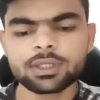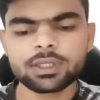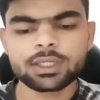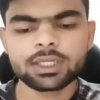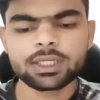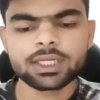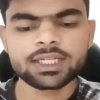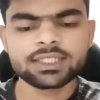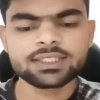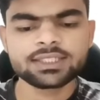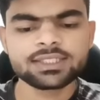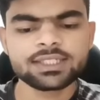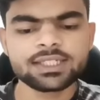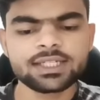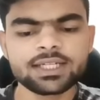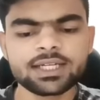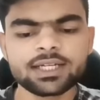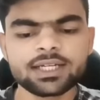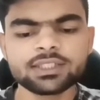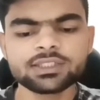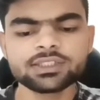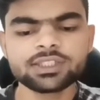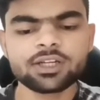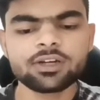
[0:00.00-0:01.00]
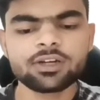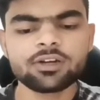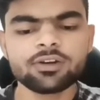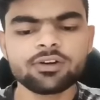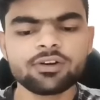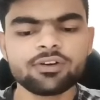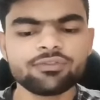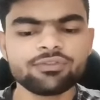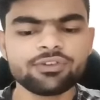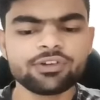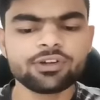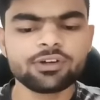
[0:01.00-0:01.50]
Let's create shell
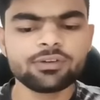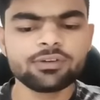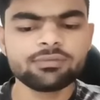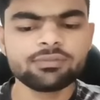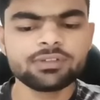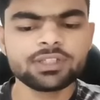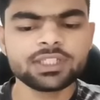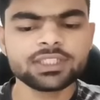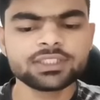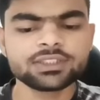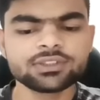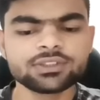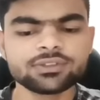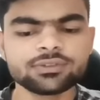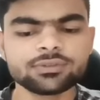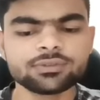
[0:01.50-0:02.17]
copy of list2.